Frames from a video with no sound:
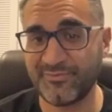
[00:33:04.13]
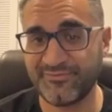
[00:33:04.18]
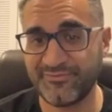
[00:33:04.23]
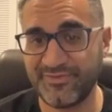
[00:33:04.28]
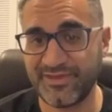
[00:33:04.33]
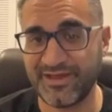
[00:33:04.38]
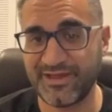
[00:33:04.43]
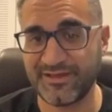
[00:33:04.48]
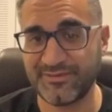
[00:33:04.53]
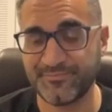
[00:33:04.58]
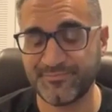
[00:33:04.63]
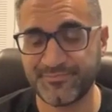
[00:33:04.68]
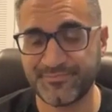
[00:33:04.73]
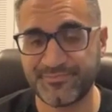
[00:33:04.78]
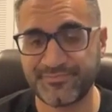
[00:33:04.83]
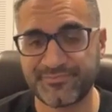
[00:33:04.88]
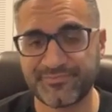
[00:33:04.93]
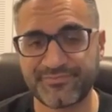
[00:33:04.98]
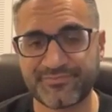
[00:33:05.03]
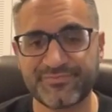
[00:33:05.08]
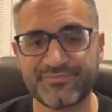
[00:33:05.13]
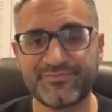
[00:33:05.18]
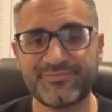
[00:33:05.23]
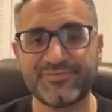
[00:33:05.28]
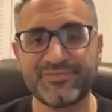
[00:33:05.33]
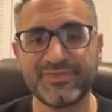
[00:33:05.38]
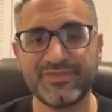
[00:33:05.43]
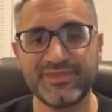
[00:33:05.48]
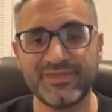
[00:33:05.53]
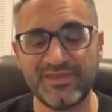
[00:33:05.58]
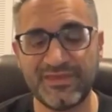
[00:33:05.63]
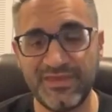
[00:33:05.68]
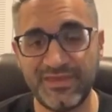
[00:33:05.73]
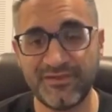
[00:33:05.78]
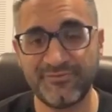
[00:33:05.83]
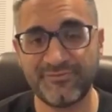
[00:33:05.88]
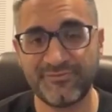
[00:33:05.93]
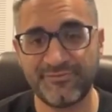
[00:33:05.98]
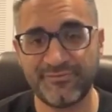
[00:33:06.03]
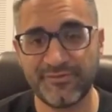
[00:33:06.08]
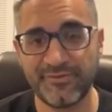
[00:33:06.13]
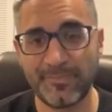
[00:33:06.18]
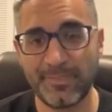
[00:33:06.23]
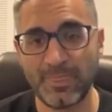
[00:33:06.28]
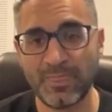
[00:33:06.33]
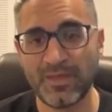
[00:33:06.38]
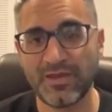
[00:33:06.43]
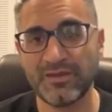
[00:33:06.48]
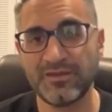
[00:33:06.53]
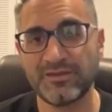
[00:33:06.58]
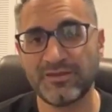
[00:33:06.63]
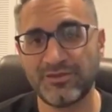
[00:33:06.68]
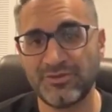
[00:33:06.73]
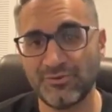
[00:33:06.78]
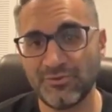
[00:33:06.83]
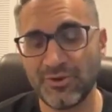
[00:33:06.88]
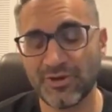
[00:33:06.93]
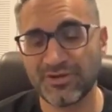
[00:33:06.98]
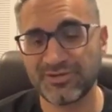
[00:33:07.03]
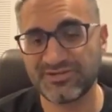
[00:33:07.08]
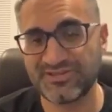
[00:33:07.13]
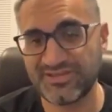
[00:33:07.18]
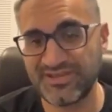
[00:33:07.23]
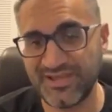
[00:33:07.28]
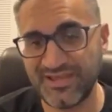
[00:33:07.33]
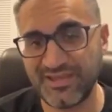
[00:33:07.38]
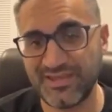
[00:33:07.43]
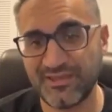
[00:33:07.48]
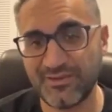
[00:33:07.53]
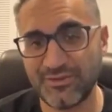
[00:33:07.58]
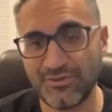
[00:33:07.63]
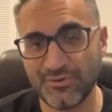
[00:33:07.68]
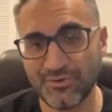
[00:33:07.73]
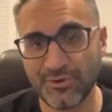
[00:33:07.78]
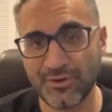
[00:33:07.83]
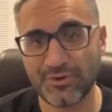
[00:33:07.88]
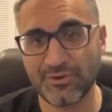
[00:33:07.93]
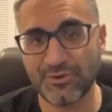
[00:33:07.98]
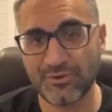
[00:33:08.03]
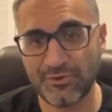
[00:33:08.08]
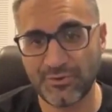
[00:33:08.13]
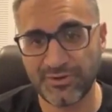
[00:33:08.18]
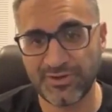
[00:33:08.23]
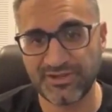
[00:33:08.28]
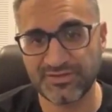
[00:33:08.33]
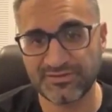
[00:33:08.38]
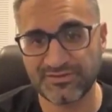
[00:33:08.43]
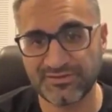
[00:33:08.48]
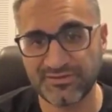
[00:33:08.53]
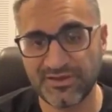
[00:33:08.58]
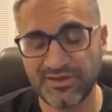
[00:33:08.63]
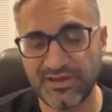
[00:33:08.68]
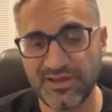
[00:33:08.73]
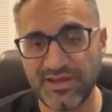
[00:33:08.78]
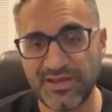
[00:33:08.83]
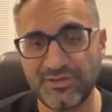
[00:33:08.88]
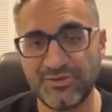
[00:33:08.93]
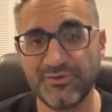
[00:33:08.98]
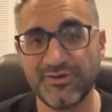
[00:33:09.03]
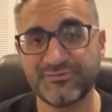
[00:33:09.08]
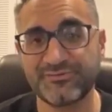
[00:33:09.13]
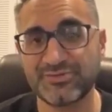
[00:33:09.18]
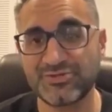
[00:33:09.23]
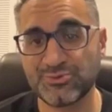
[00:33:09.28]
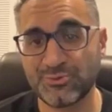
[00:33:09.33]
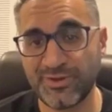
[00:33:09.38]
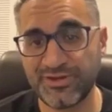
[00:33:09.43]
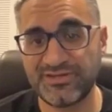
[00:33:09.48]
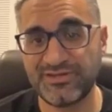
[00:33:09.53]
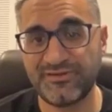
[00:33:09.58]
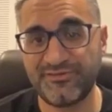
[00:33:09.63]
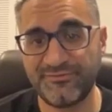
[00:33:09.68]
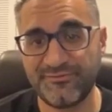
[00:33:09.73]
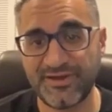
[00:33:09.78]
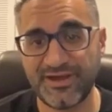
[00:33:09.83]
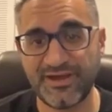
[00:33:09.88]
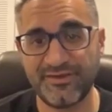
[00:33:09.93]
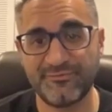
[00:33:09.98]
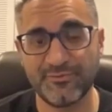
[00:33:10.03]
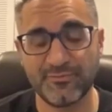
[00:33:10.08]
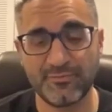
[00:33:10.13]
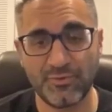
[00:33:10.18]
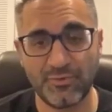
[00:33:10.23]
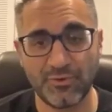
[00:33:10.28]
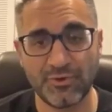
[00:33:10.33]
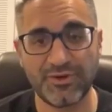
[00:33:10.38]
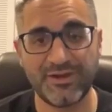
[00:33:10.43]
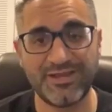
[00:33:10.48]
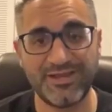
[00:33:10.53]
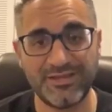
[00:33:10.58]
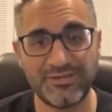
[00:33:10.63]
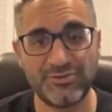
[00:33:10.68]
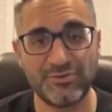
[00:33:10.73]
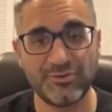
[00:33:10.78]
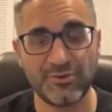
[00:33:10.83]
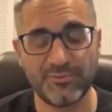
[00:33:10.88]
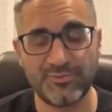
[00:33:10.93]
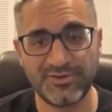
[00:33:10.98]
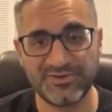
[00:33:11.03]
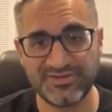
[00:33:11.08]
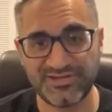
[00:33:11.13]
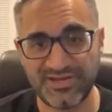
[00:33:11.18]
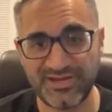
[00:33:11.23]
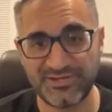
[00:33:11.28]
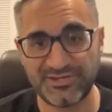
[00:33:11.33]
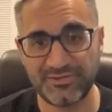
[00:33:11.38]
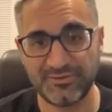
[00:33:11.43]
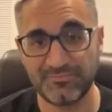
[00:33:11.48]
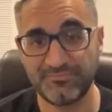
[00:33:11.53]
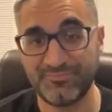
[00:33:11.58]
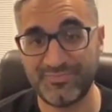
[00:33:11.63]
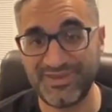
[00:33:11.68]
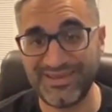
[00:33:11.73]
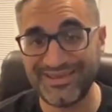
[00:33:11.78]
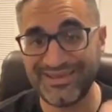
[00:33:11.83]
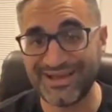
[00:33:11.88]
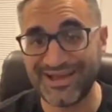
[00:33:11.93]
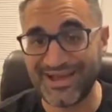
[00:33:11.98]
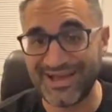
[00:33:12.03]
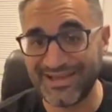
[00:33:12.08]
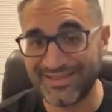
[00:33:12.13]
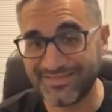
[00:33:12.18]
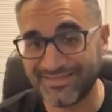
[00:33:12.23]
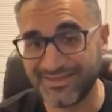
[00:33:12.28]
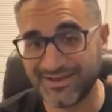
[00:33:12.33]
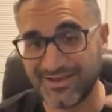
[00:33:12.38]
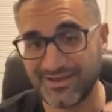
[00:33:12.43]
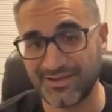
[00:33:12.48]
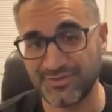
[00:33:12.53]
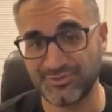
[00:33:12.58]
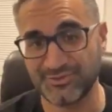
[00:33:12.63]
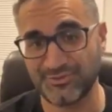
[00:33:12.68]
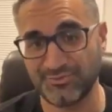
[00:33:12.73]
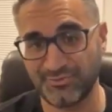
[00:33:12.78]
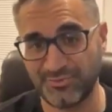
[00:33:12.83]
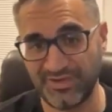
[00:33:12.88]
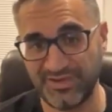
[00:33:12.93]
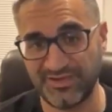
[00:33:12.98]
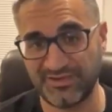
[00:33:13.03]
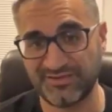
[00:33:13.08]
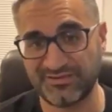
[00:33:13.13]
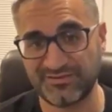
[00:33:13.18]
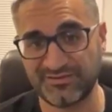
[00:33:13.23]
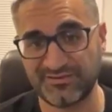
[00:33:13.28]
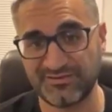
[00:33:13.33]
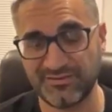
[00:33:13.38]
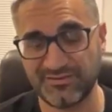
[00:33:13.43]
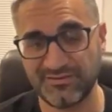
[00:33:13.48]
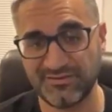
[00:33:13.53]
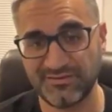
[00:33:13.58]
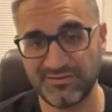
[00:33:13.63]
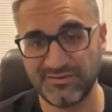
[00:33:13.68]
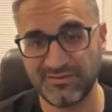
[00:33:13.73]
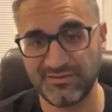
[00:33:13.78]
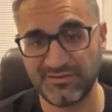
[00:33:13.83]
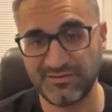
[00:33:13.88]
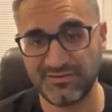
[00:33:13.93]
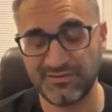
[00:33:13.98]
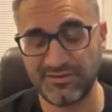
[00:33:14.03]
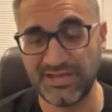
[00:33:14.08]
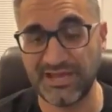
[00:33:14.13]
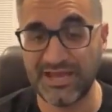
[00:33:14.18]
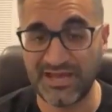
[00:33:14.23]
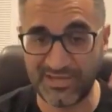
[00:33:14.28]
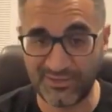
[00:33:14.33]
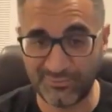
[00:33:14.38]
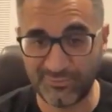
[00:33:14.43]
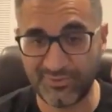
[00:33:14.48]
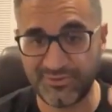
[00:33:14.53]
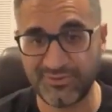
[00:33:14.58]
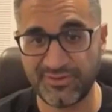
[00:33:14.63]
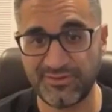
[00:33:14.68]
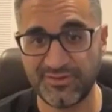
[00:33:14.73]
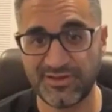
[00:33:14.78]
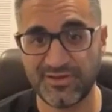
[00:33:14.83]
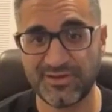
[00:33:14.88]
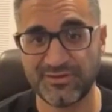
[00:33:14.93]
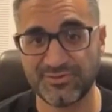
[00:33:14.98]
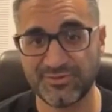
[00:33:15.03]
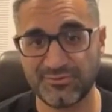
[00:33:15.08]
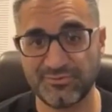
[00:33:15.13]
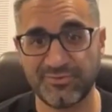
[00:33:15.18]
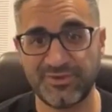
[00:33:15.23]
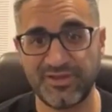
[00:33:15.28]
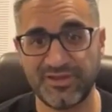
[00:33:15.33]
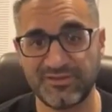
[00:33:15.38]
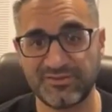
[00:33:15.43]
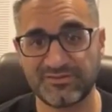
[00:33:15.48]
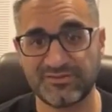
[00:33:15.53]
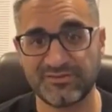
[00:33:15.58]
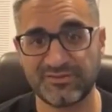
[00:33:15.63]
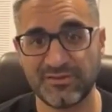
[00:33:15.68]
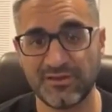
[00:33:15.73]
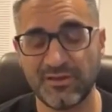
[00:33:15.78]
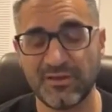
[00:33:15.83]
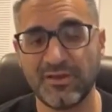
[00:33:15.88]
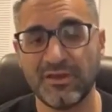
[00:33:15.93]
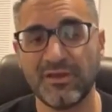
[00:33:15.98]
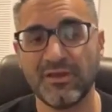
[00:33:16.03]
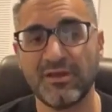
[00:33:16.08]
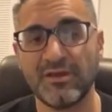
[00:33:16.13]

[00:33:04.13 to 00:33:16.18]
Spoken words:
top of that, if you are staking your coins and you have 25 or more in your possession beyond the 100 weeks and within the 100 weeks,